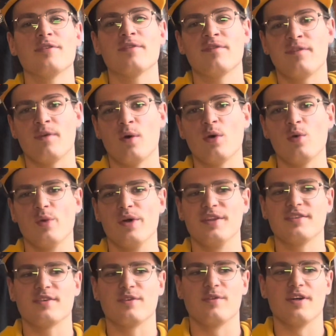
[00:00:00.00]
4
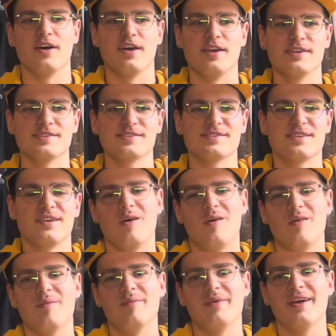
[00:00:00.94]
Winterized.
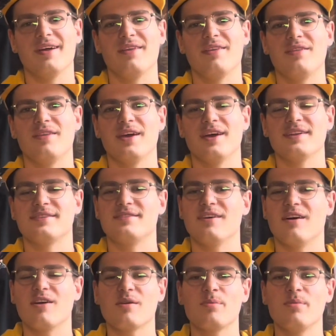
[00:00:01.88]
Oh man, that
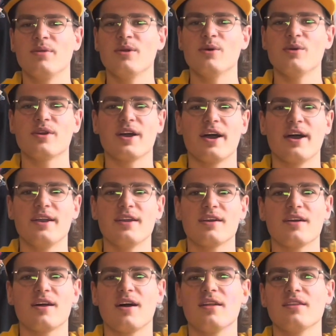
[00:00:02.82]
dark blue kind
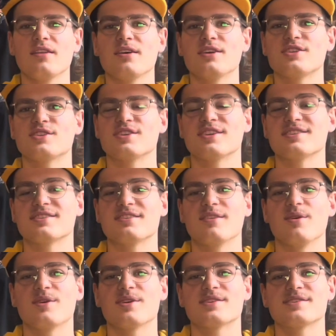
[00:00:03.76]
of color just
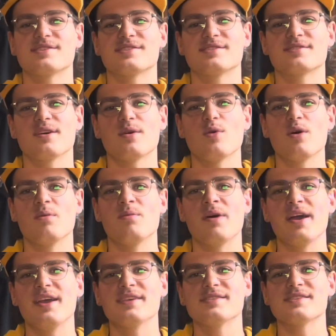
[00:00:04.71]
looks so
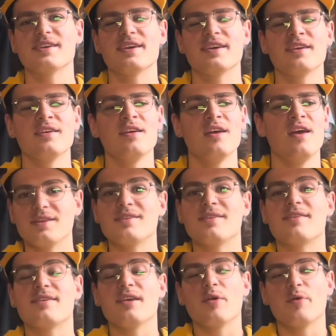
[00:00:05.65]
amazing.
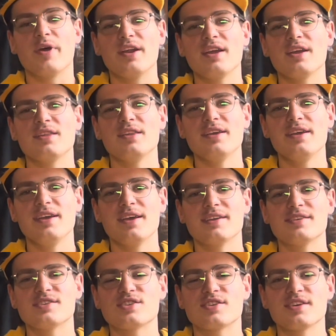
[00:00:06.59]
Theoretically,
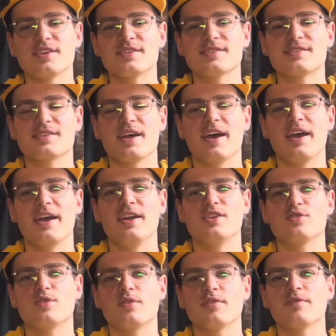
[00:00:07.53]
it's just a
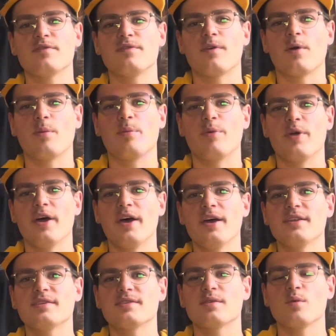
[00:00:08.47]
Jordan 4
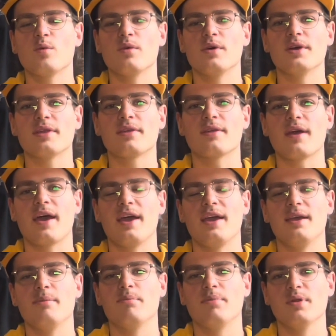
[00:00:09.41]
Bred with
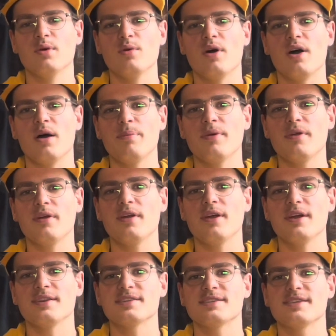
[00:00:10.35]
a blue upper
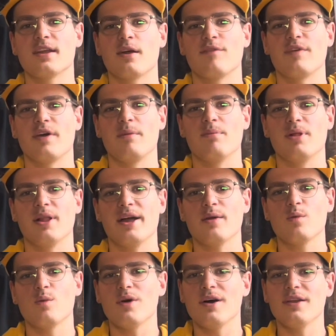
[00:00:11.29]
instead of a
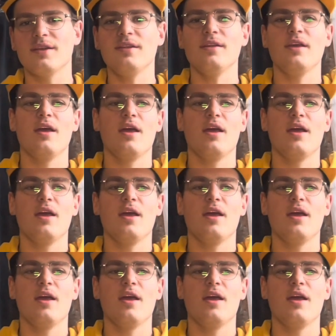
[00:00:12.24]
black one,